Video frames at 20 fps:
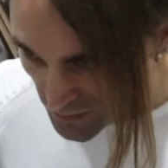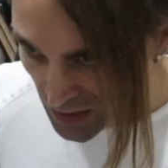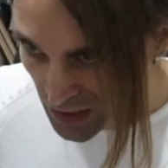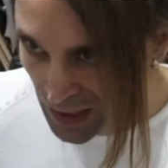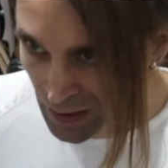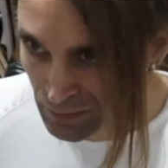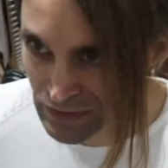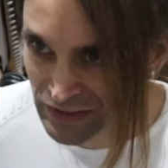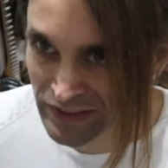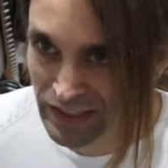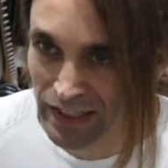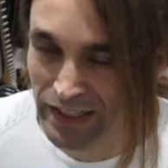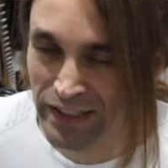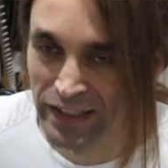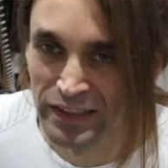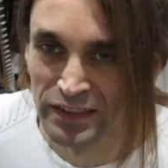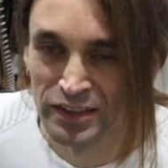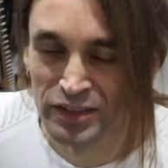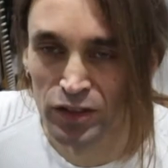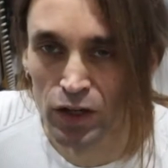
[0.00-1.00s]
I'm sending
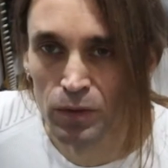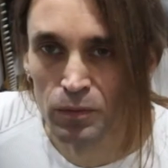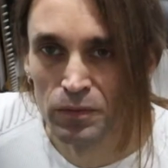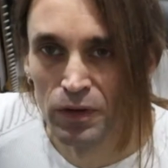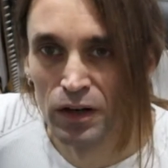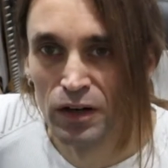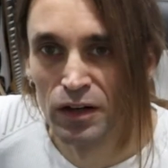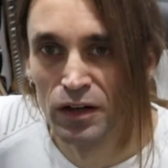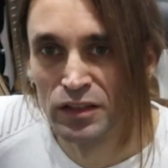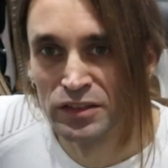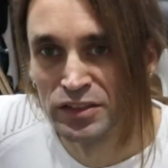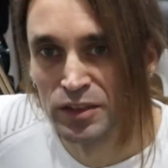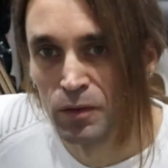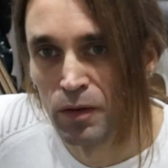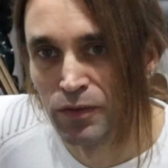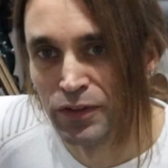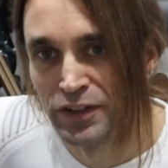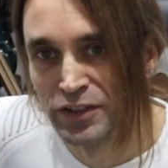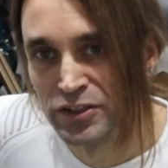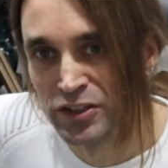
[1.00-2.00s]
some of
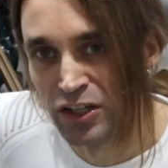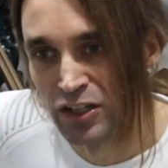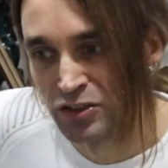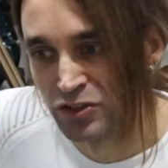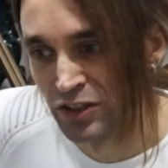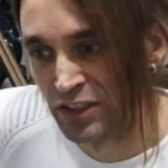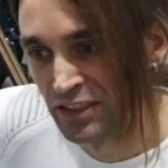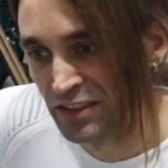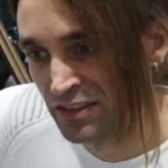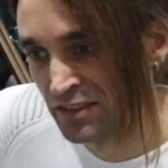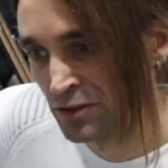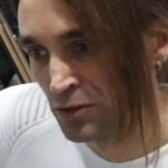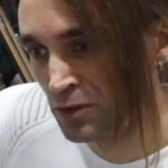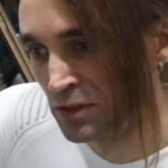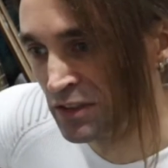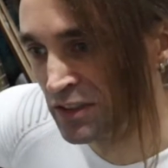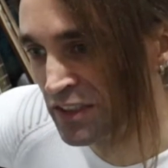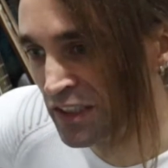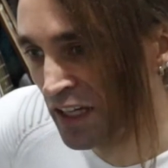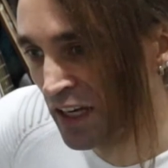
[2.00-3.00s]
the guitar tracks to a
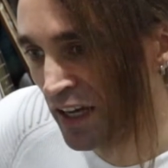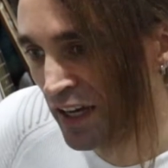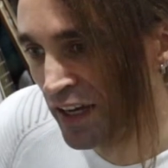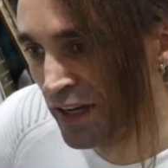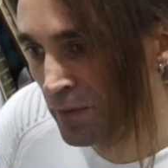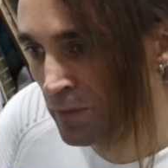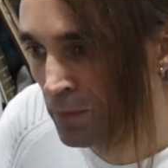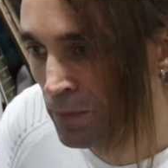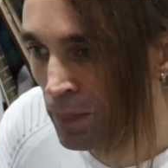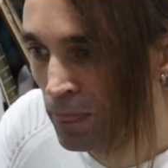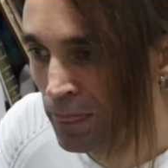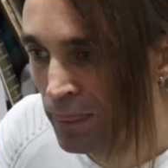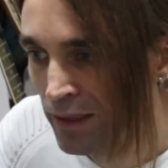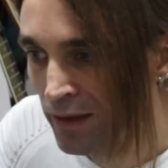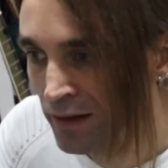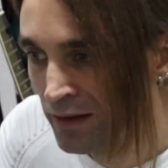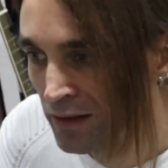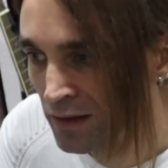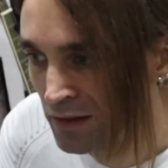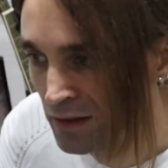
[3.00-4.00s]
delay,
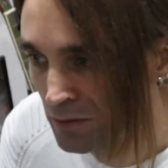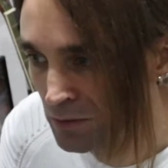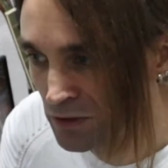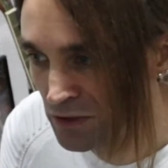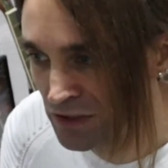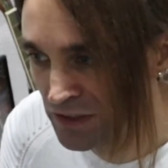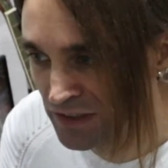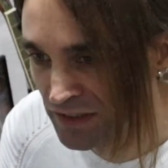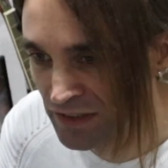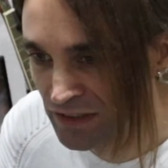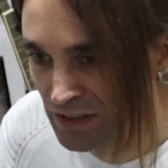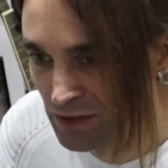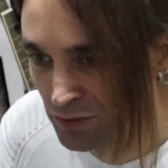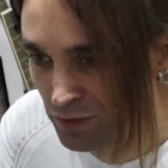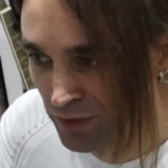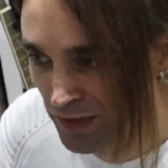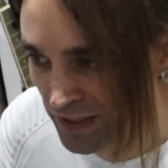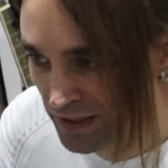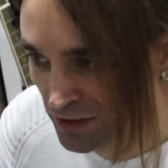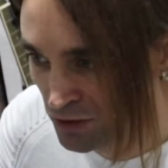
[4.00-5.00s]
which is an
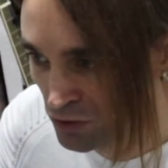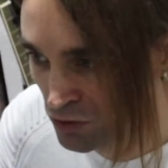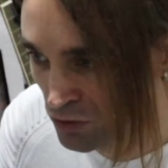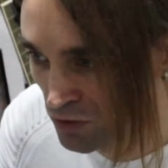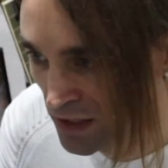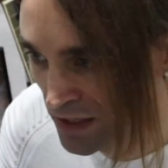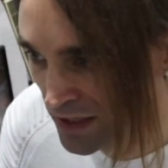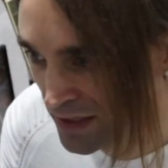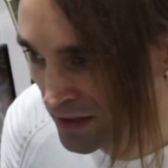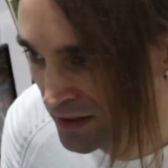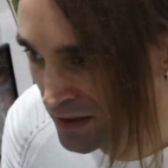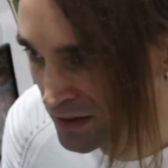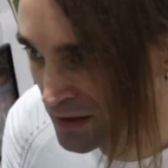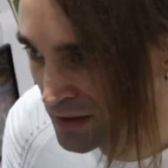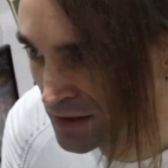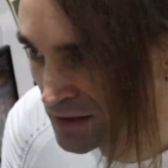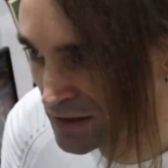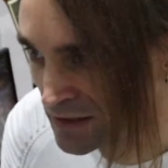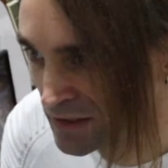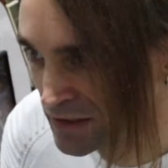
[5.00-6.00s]
effect track.
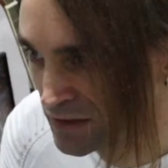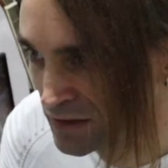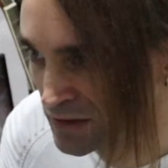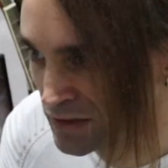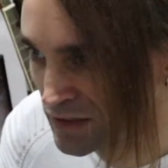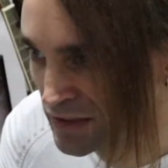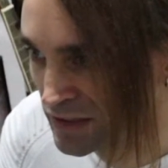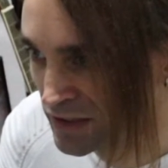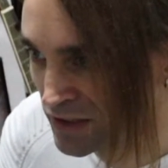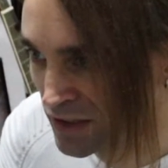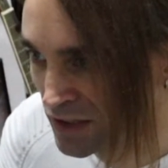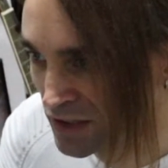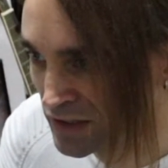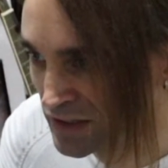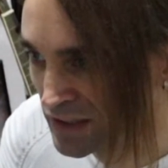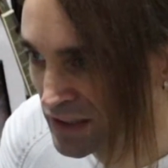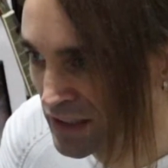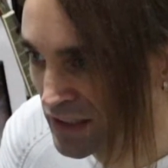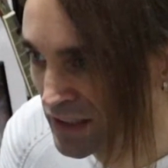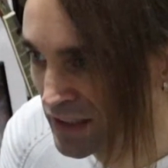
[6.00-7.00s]
Here, the guitar
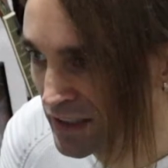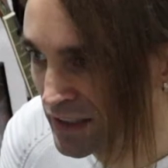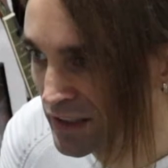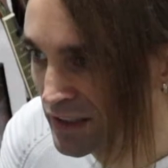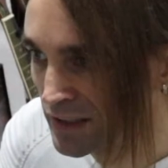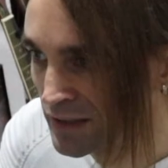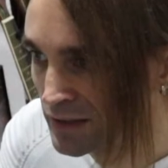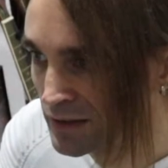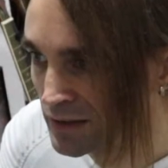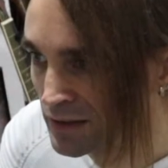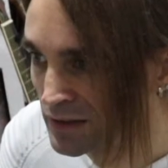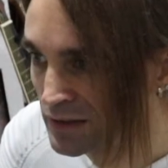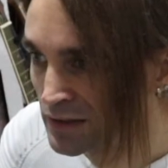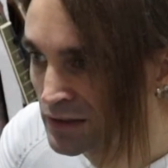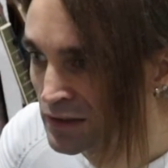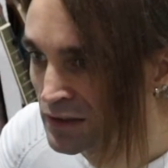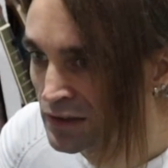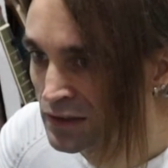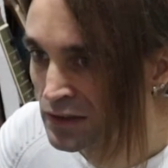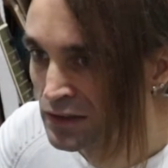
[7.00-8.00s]
delay.
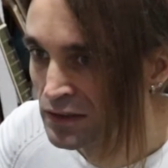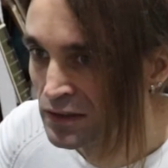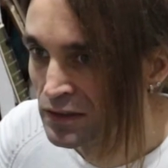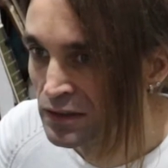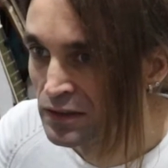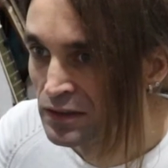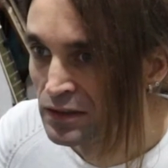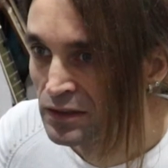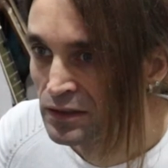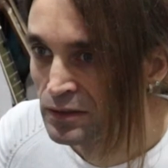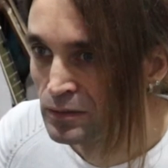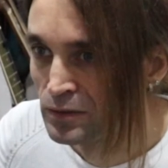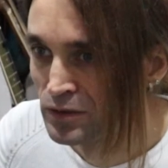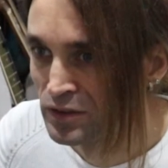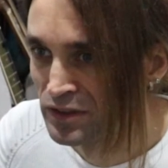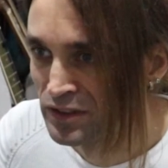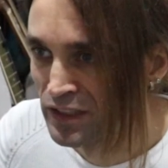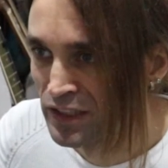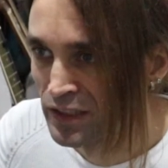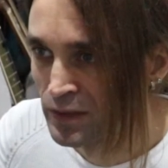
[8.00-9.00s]

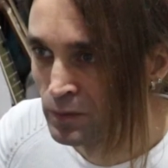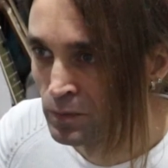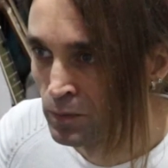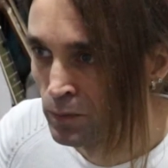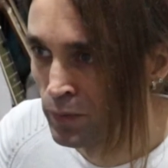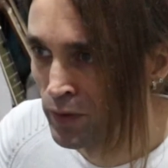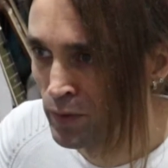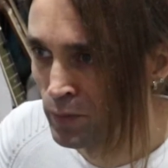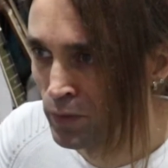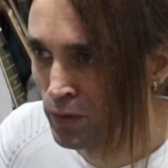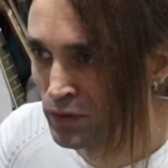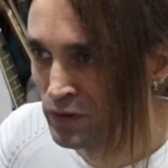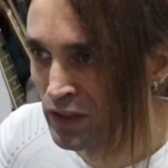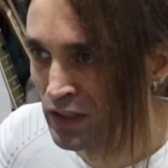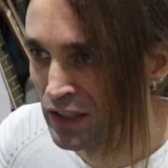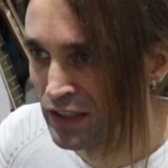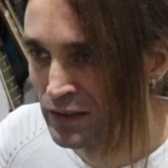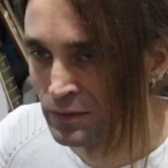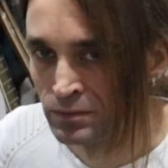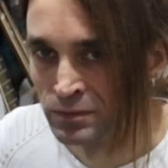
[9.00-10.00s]
using a ping pong
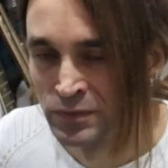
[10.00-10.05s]
delay.